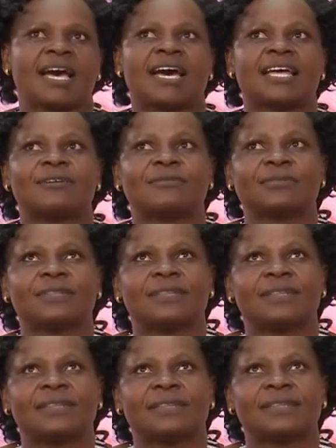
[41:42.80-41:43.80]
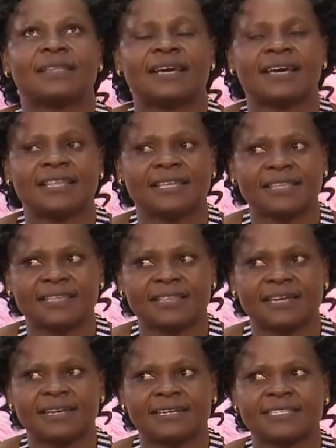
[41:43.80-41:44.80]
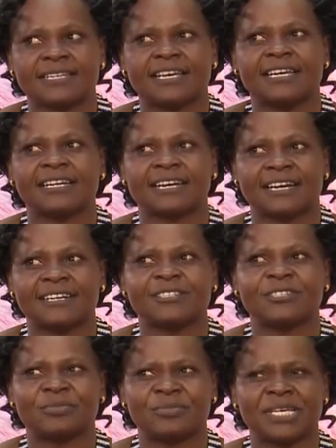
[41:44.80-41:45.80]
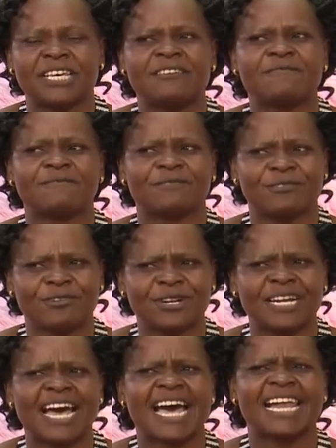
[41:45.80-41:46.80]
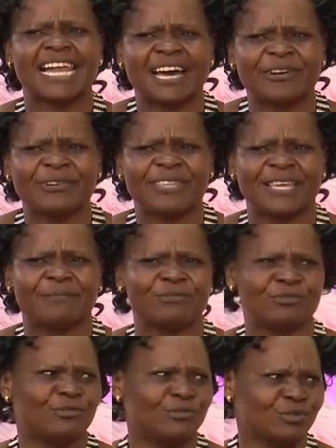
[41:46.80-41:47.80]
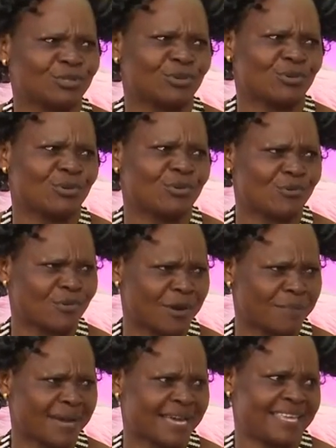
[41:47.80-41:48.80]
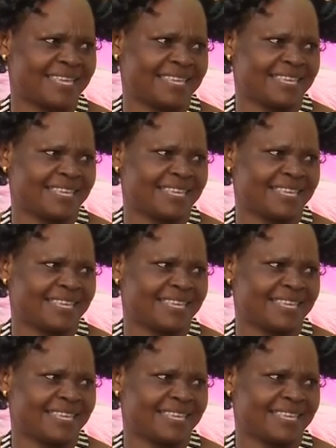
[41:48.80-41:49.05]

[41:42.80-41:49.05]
And the other thing that has encouraged me, if God allowed them to do so, who am I?